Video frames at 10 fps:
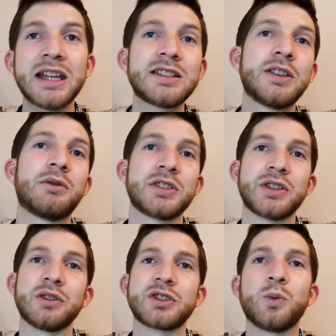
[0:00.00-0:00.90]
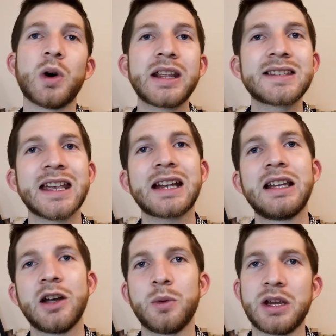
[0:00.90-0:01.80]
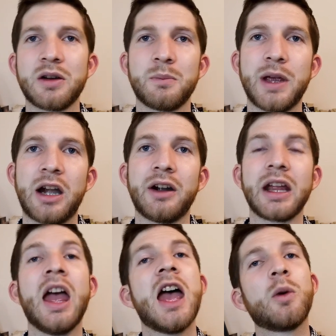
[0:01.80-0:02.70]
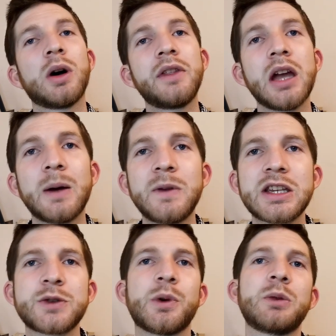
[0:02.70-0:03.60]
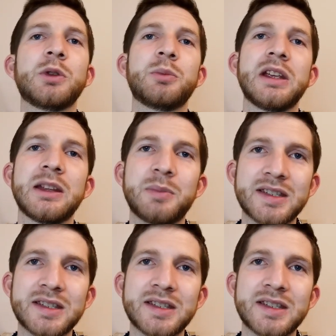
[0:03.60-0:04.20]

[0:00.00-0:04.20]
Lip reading: we get to the results, what exactly are we comparing? Well, the obvious one will be the